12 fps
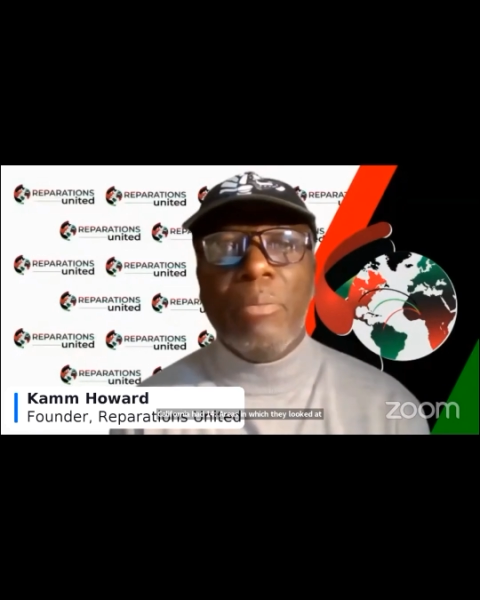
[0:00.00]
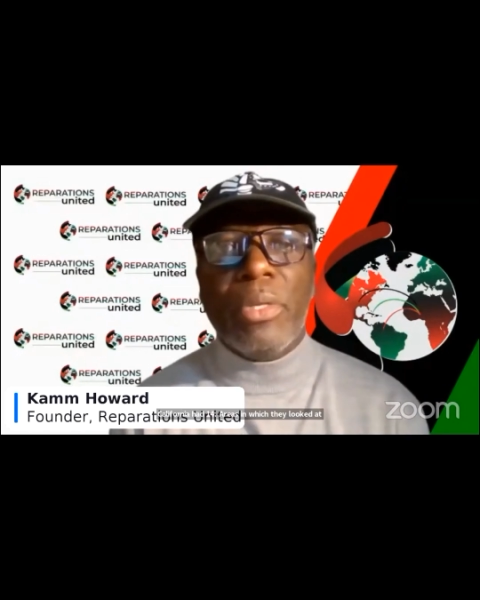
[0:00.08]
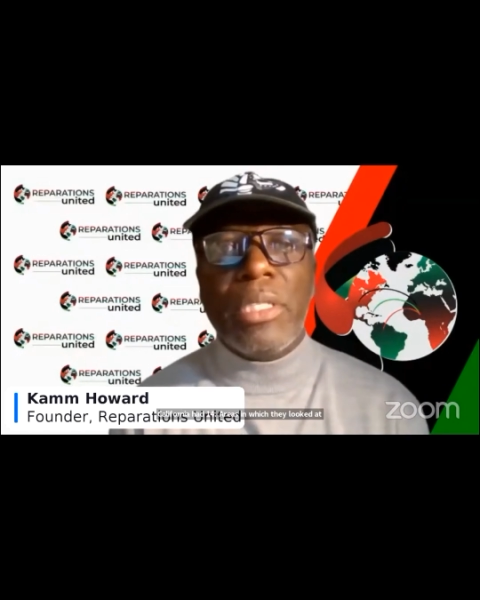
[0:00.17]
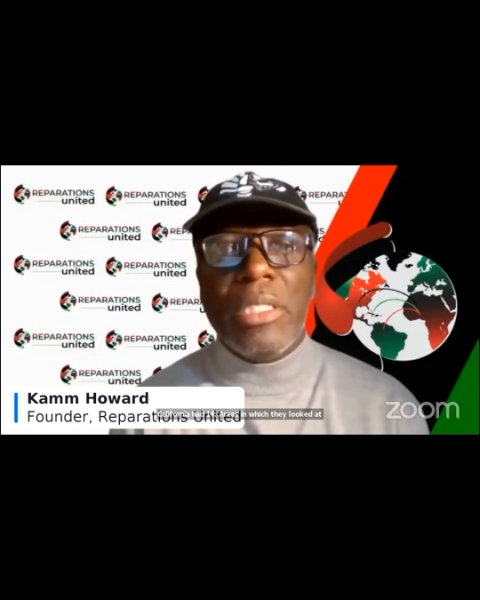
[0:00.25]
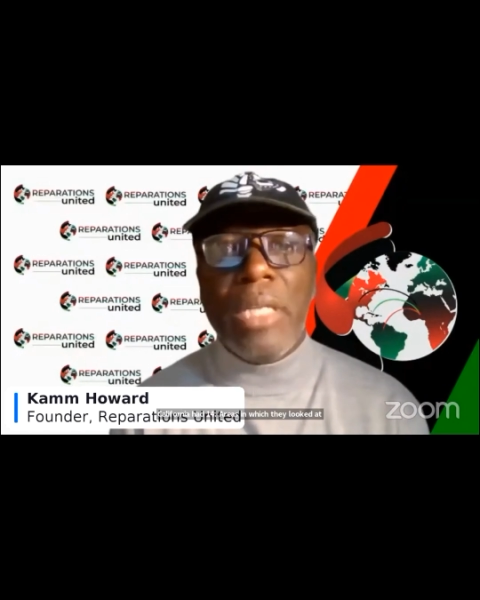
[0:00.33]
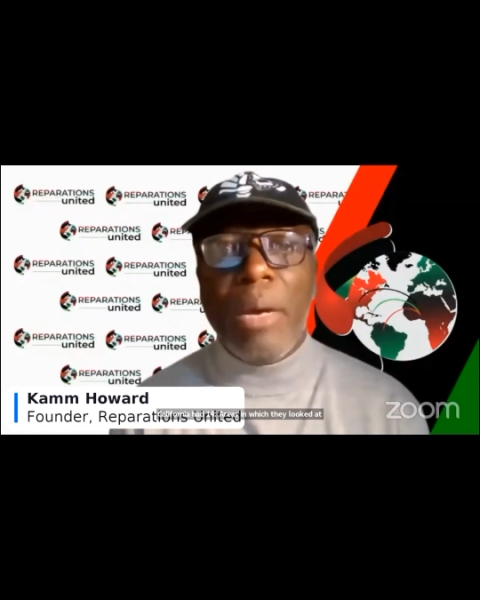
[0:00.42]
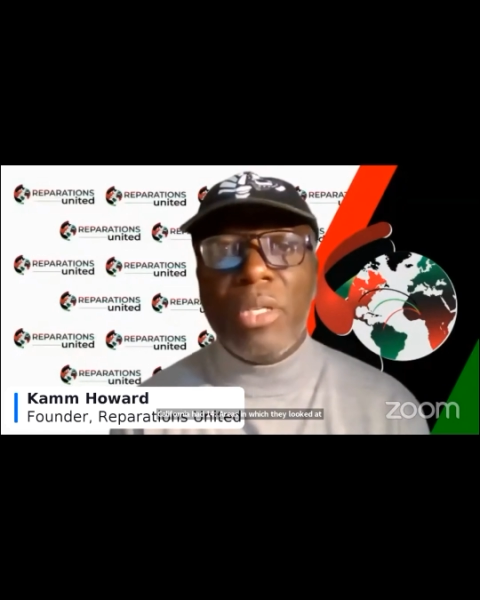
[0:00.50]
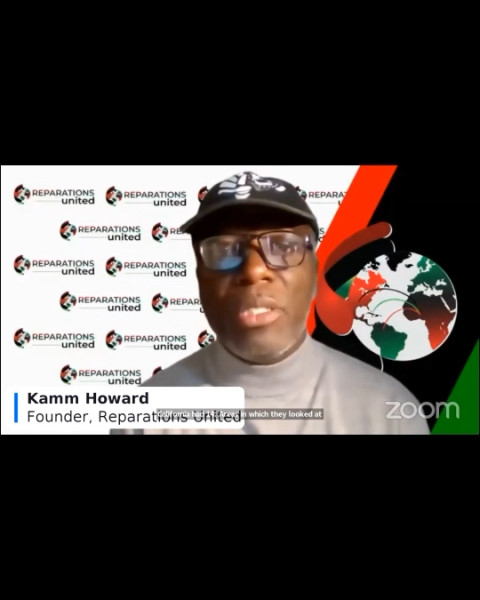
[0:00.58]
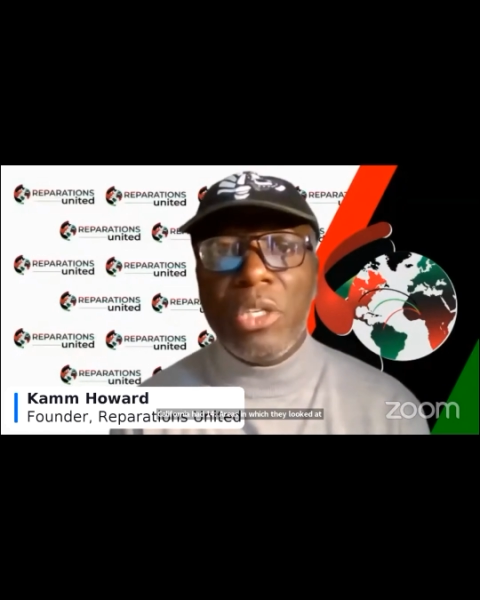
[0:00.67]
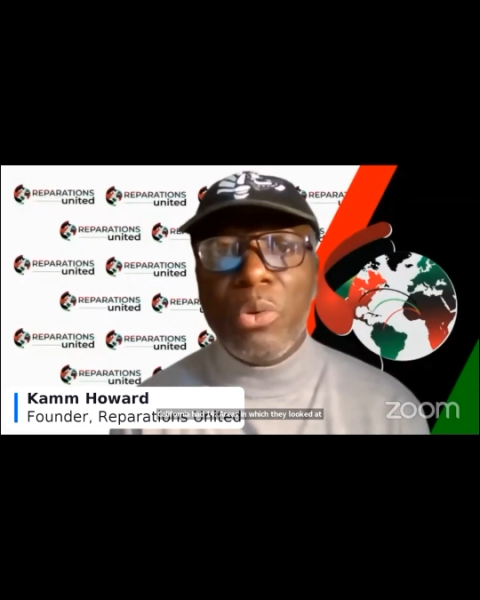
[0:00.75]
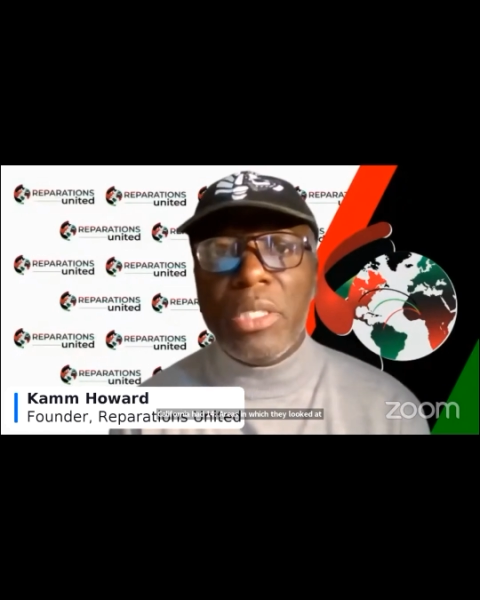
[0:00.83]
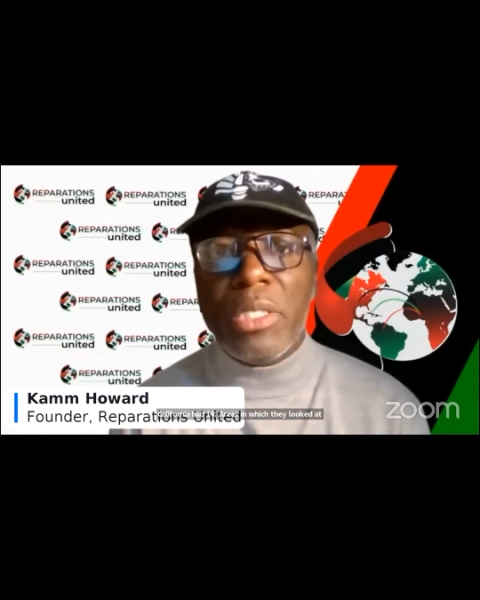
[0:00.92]
But the number
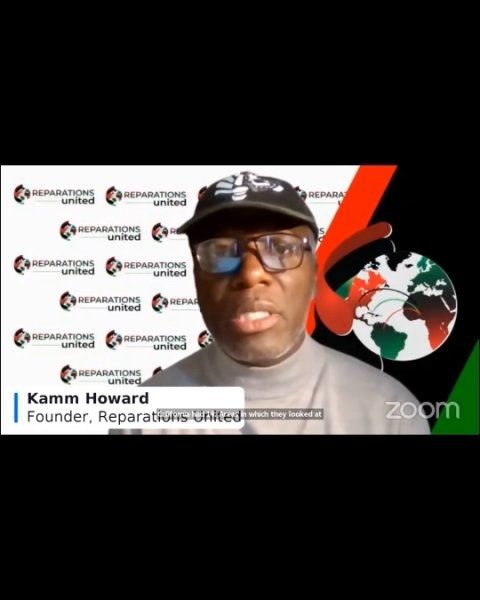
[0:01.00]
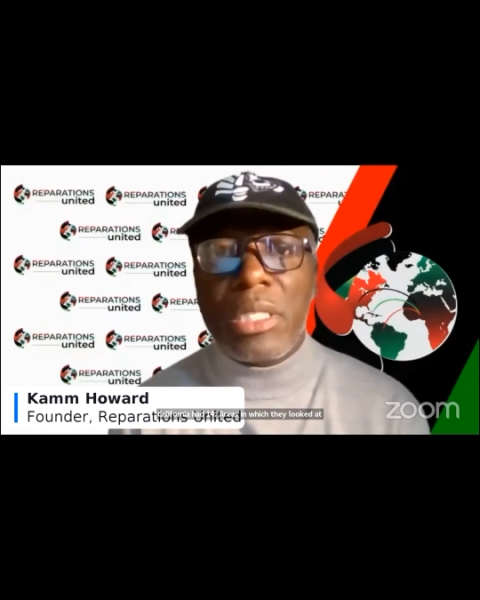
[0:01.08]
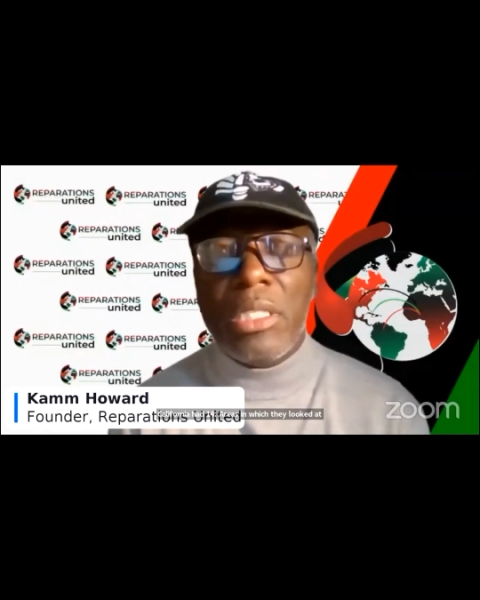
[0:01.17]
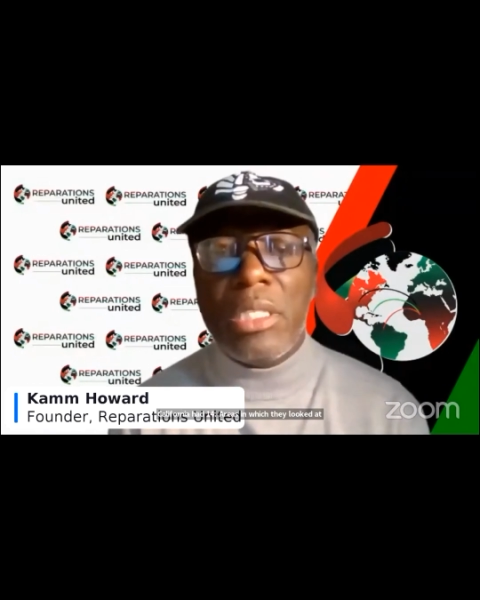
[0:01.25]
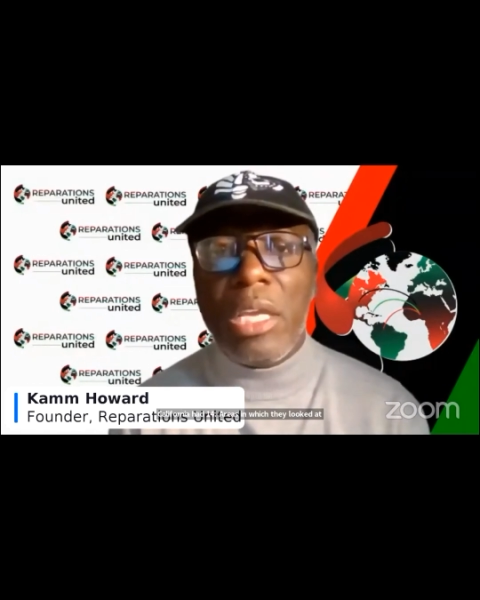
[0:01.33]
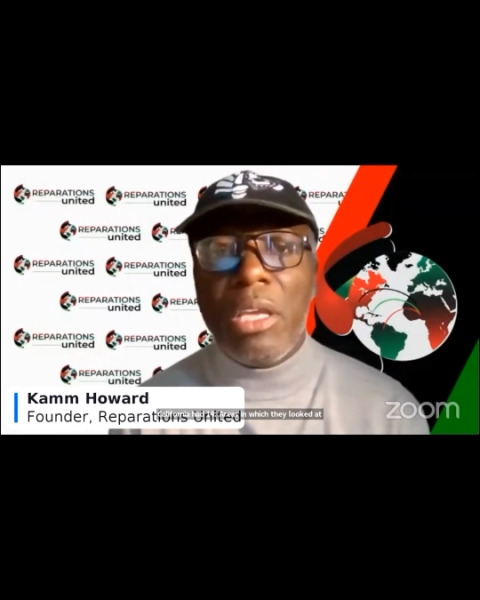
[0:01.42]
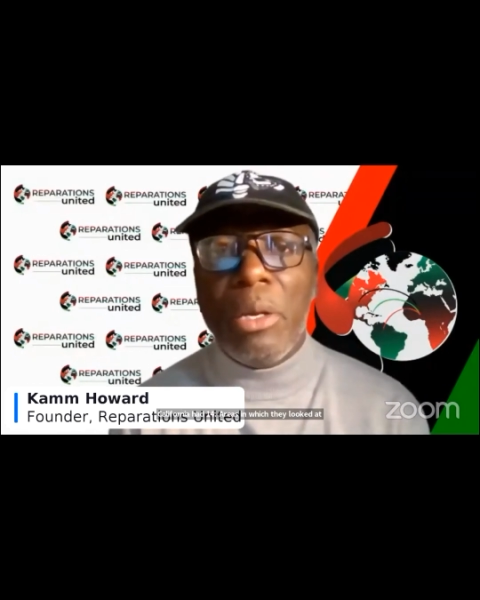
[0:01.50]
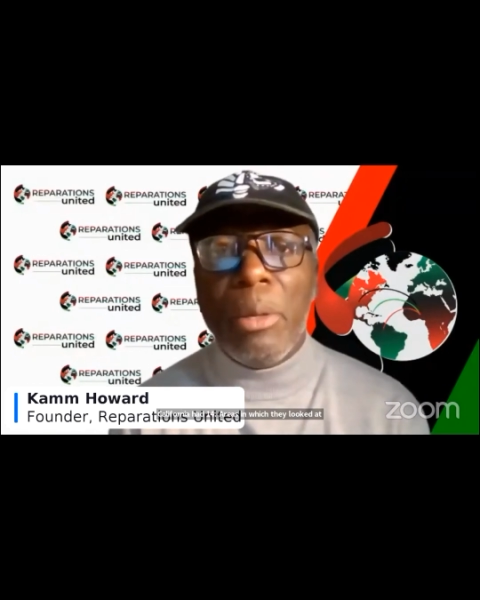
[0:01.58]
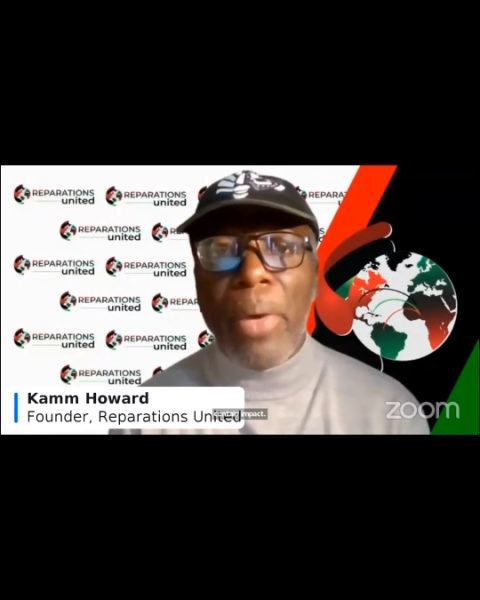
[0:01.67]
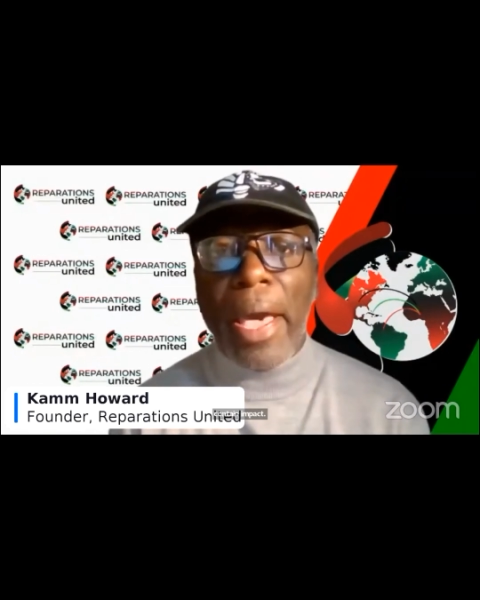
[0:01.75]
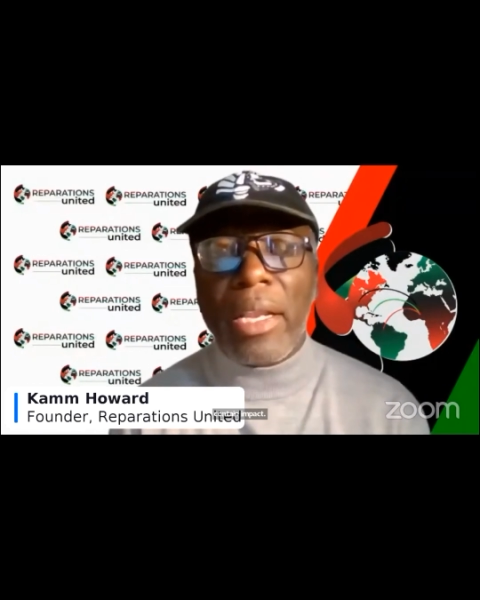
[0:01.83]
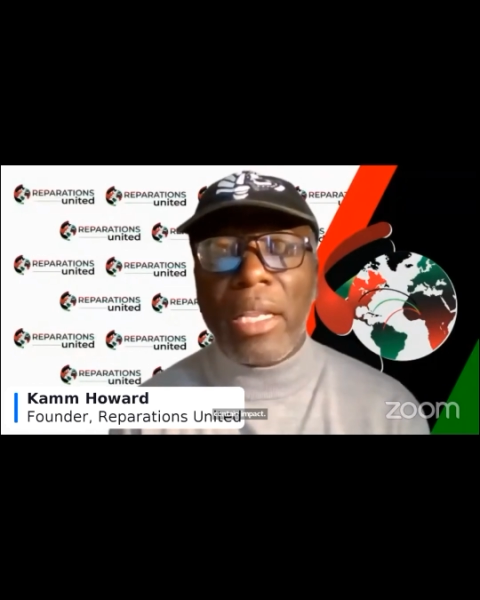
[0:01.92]
two is continued
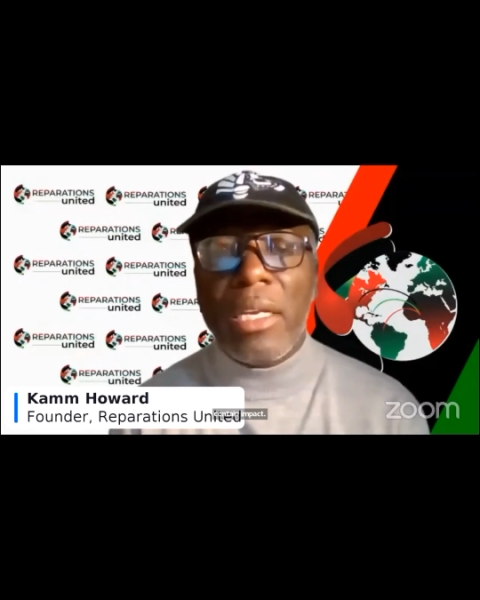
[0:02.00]
impact,